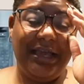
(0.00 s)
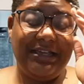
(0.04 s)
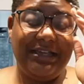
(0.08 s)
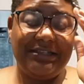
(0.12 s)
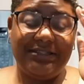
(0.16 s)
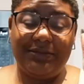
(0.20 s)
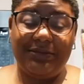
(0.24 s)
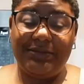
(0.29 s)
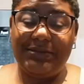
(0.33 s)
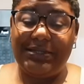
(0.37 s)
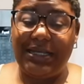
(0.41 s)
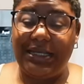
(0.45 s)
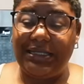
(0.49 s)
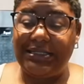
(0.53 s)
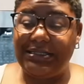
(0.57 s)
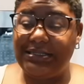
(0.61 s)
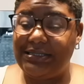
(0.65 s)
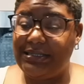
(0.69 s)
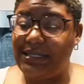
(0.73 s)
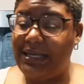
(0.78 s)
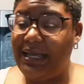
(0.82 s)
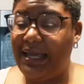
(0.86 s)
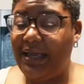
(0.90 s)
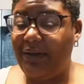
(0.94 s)
So I was like,
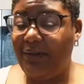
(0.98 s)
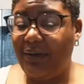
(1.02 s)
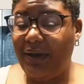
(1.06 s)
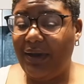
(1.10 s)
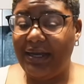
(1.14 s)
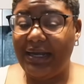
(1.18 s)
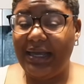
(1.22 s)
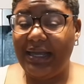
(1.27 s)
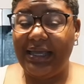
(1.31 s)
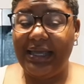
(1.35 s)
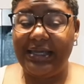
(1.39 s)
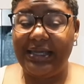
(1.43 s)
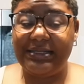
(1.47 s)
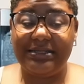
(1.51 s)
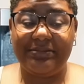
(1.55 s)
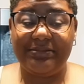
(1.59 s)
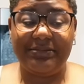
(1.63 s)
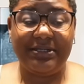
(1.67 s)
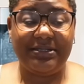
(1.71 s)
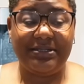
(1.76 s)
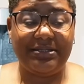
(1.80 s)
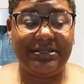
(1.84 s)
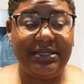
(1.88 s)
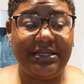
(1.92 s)
dang, where can I get
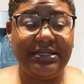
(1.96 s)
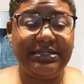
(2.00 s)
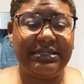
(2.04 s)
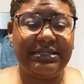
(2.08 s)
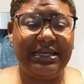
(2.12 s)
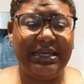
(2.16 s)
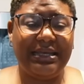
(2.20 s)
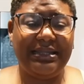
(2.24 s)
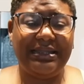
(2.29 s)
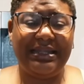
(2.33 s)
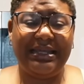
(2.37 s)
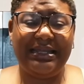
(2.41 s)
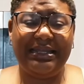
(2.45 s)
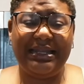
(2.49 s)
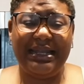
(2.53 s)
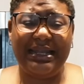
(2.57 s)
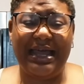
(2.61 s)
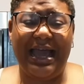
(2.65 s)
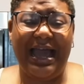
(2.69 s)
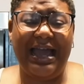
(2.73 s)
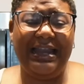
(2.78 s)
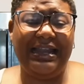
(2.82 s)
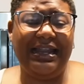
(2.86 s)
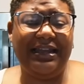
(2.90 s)
something decent? And then
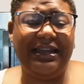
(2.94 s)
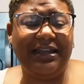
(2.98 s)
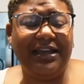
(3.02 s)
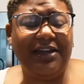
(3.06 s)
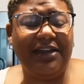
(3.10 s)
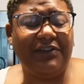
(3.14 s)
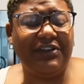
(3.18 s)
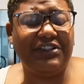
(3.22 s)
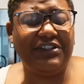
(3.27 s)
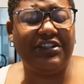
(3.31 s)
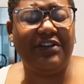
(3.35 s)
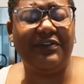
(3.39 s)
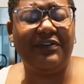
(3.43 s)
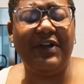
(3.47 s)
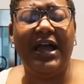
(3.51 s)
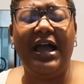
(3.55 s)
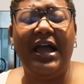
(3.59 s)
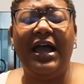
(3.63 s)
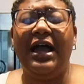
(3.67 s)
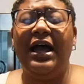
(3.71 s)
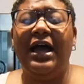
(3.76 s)
I had an undercover shelf.